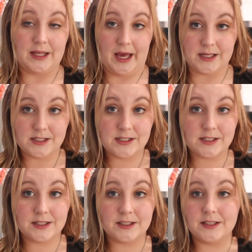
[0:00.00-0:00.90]

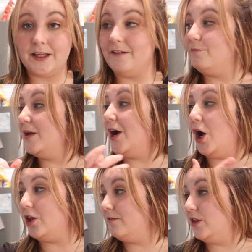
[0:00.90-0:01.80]
Yes. Give me
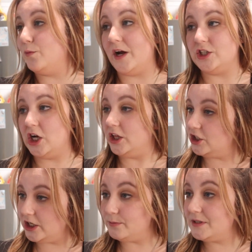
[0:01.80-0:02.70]
all of the white
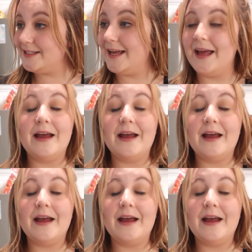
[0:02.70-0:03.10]
chocolate chips,